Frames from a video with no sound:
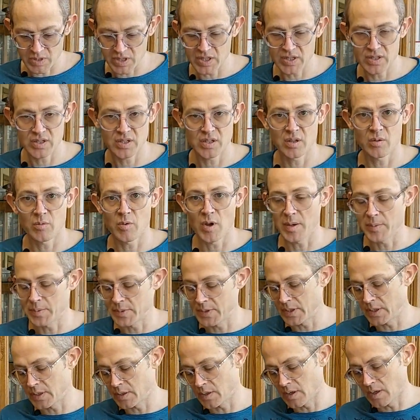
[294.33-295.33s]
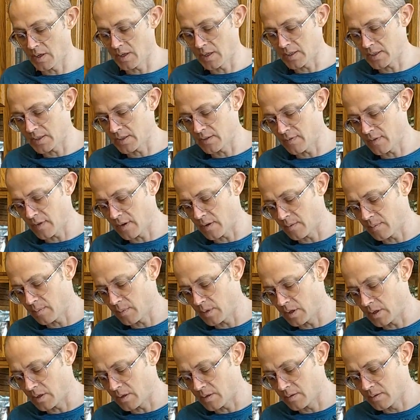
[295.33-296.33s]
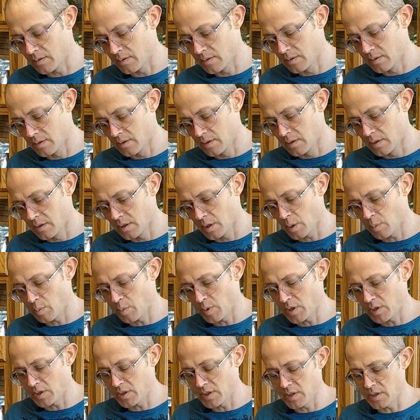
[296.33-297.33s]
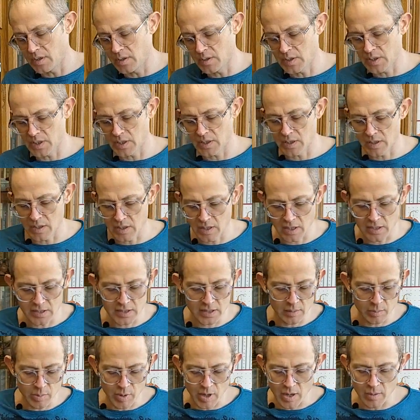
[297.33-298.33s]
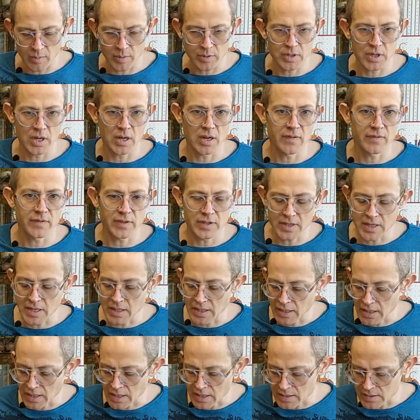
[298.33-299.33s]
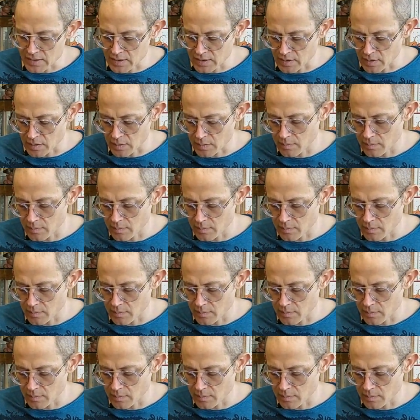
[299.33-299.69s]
ripe tea at all, as if I, compared to using a clay teapot, which I'd have to dedicate. So